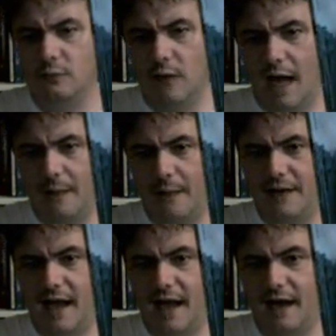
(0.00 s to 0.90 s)
I happen
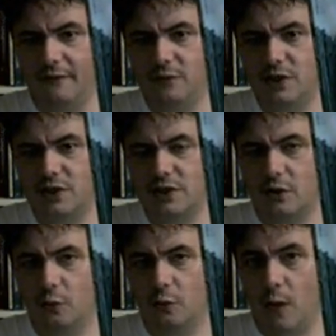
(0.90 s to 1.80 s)
to have, which is
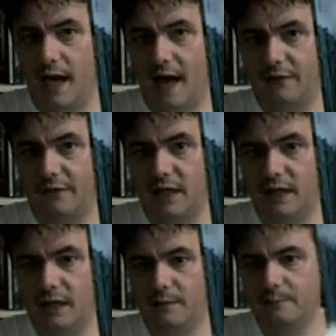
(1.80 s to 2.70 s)
called White
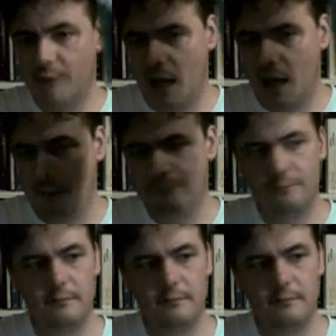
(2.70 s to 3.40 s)
African um,